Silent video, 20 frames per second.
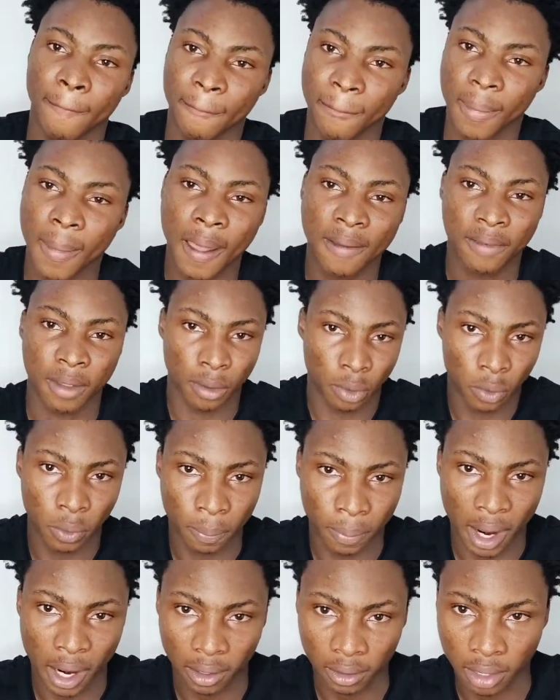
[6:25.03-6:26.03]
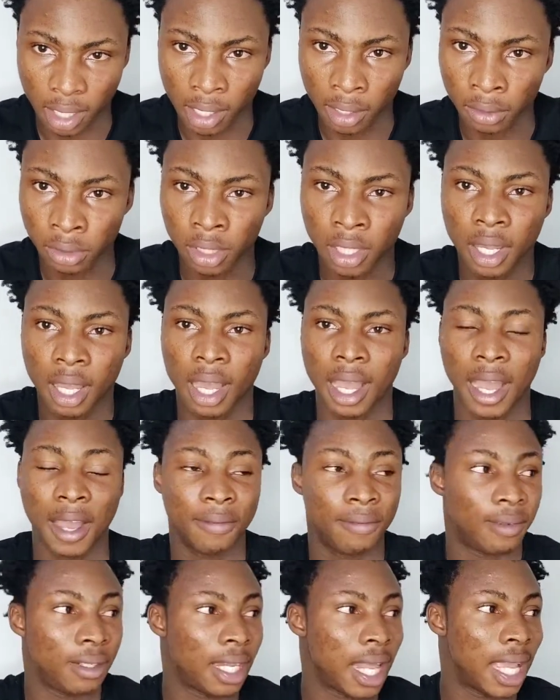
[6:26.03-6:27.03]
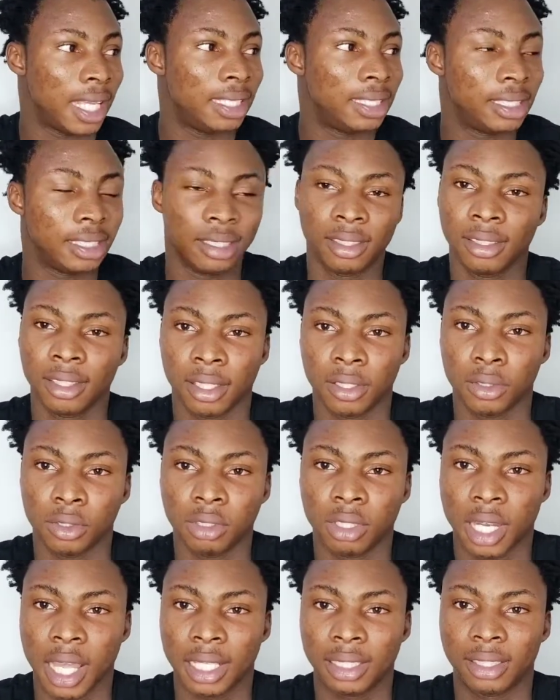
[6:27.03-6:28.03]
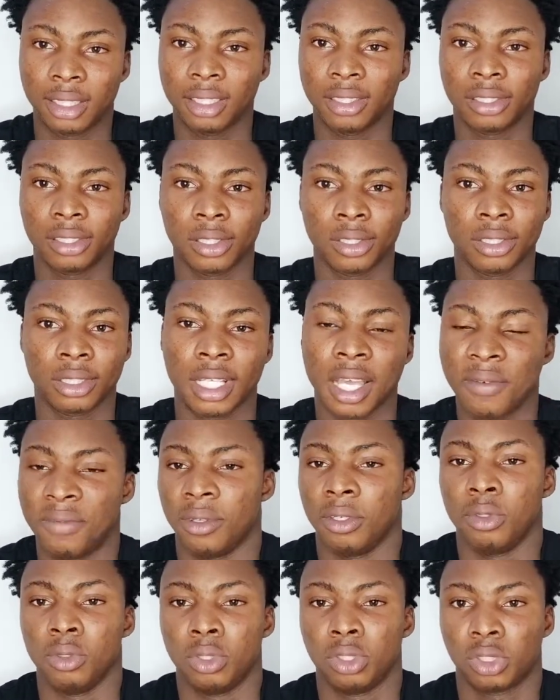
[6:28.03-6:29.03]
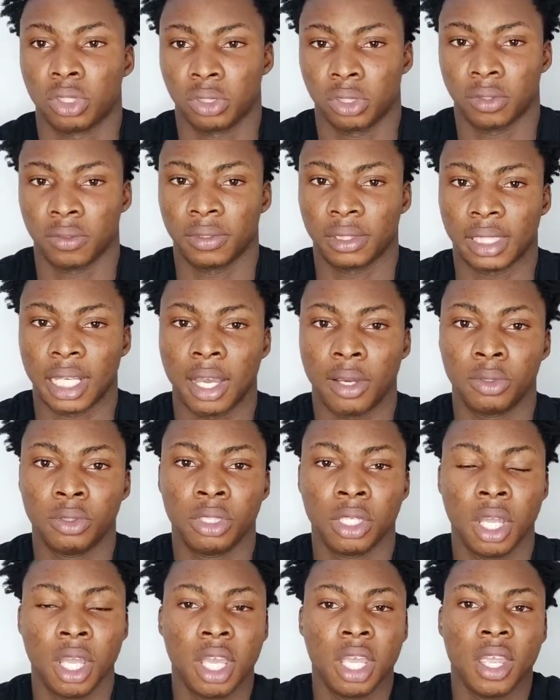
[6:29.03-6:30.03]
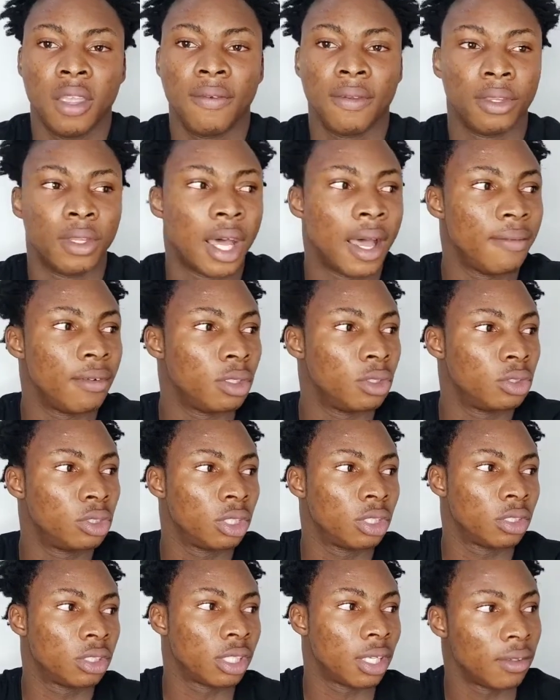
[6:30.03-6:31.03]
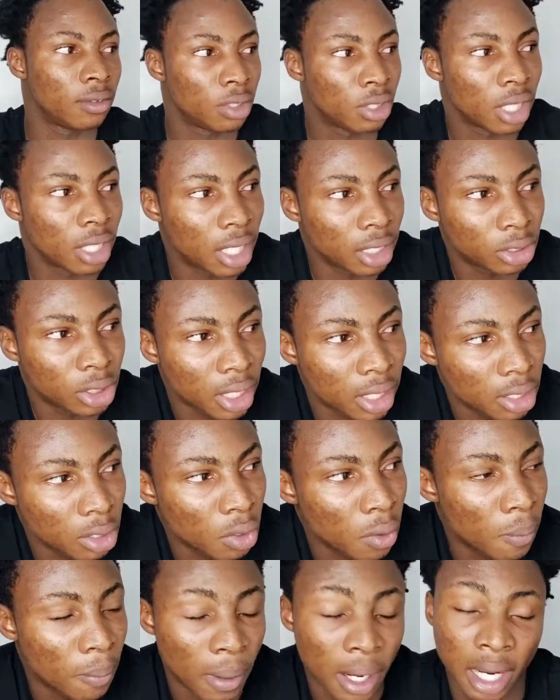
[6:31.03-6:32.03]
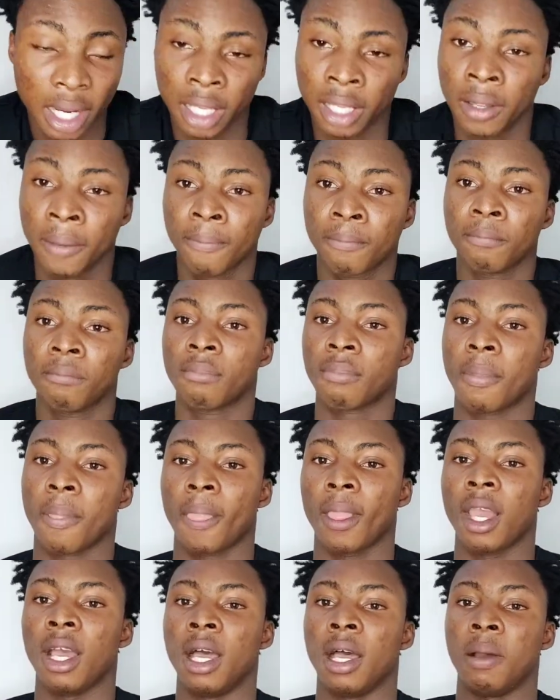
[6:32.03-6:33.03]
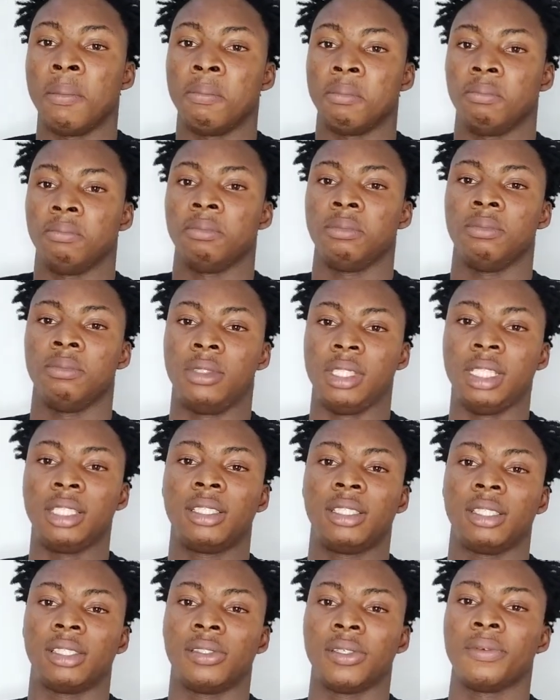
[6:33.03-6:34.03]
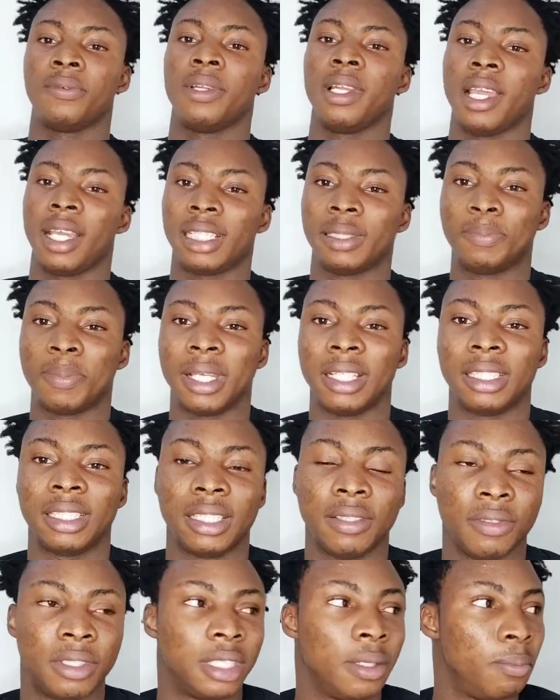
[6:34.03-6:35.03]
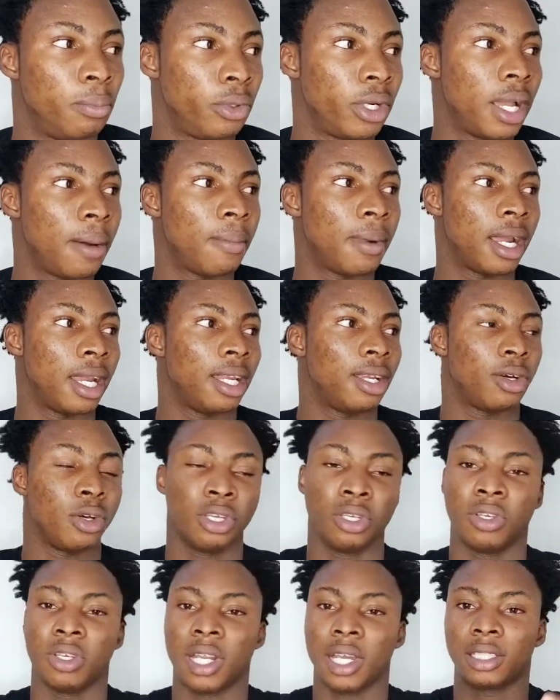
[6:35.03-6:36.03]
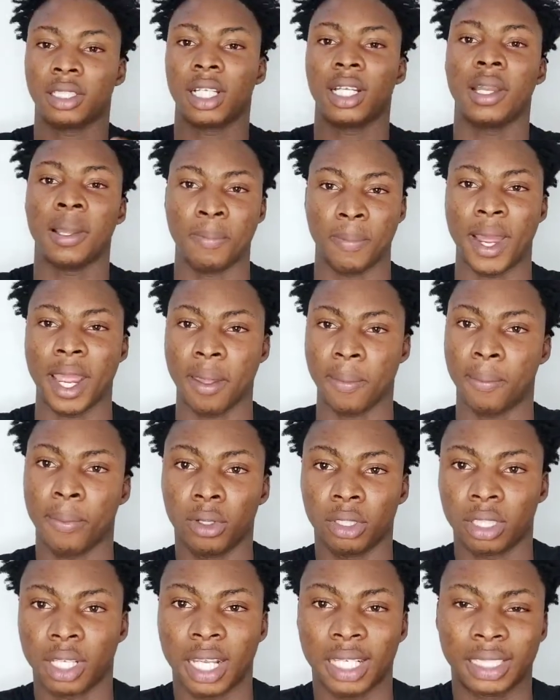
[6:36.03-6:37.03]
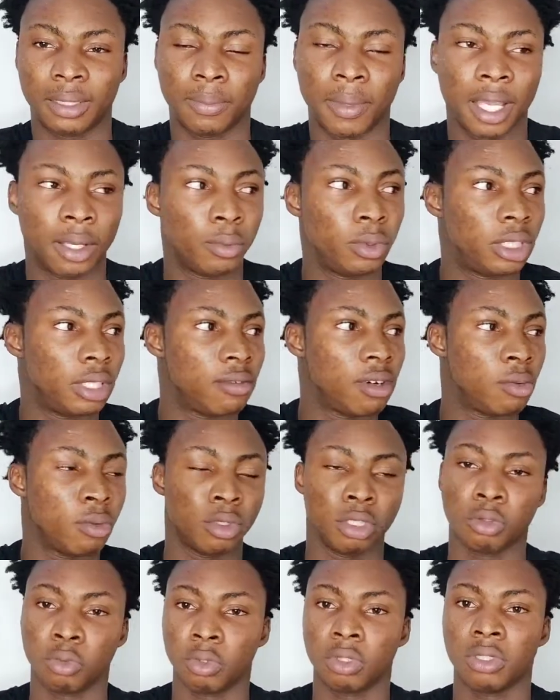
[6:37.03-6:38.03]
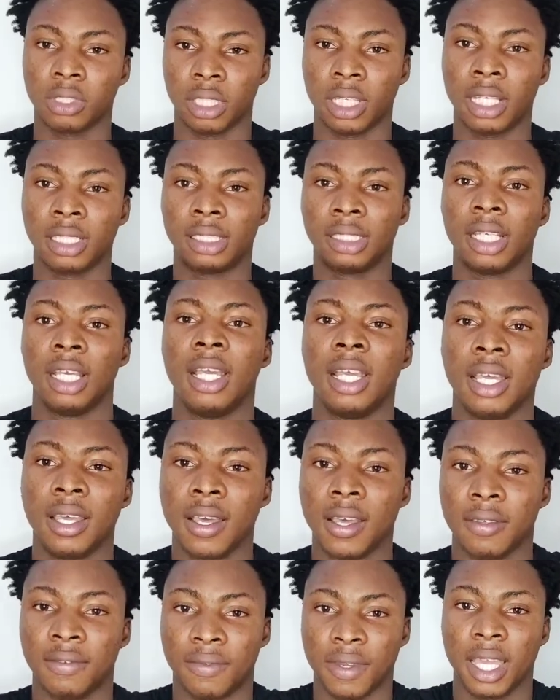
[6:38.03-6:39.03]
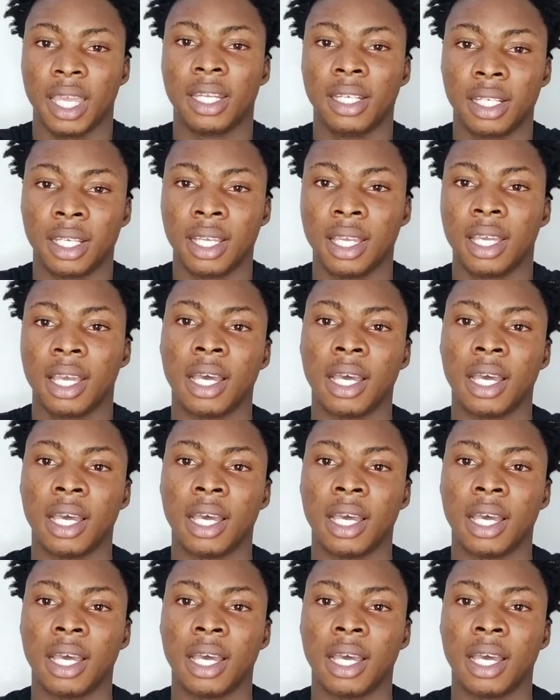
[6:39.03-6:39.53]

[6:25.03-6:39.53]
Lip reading: have a good background, have lighting, a good lighting source, have a good source of sound. If you don't have a good source of sound, you can actually go buy this is not really expensive, it's a Boya mic, or you can actually buy a podcast mic, whichever one you want to get. Then